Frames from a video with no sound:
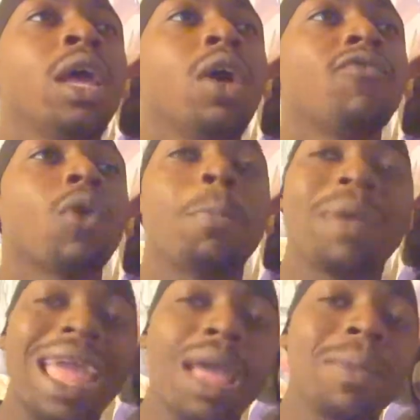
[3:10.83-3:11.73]
for
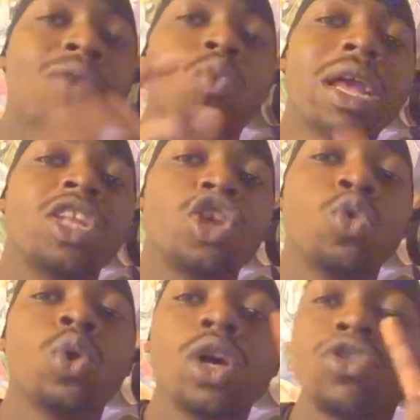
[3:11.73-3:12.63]
Bam and
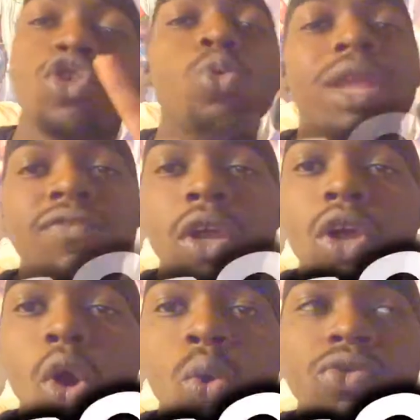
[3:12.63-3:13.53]
Rachel, two different
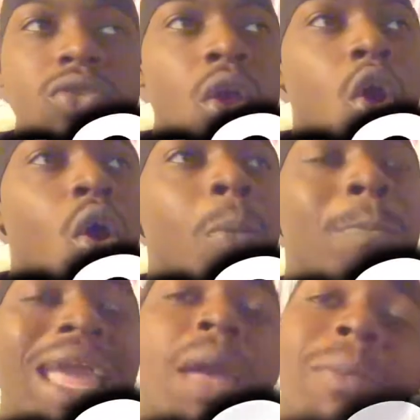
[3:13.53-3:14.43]
goals.
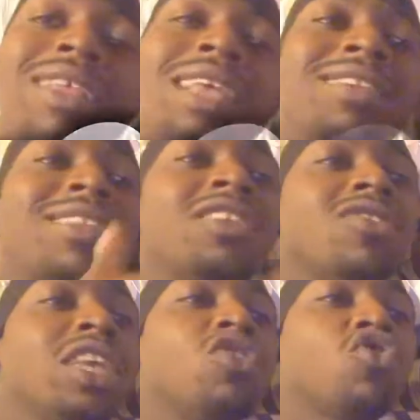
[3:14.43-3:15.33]
Bam is
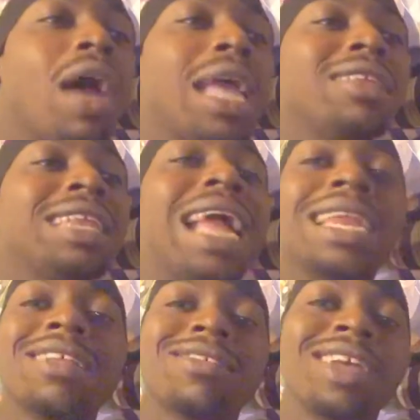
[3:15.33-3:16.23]
essentially trying to not
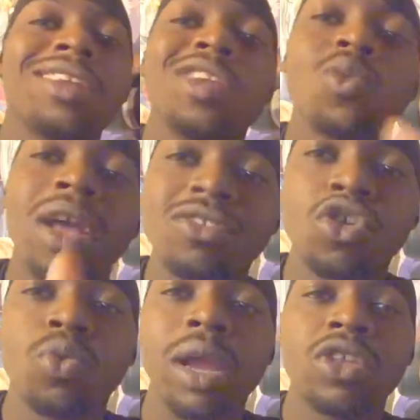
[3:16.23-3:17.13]
necessarily rescue
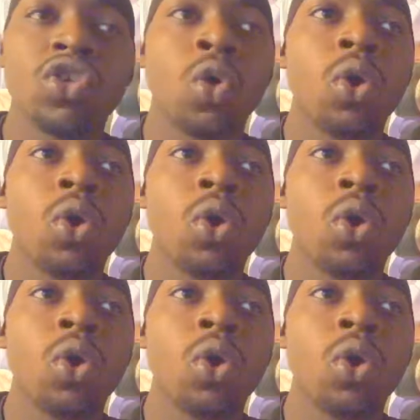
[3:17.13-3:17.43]
Rachel,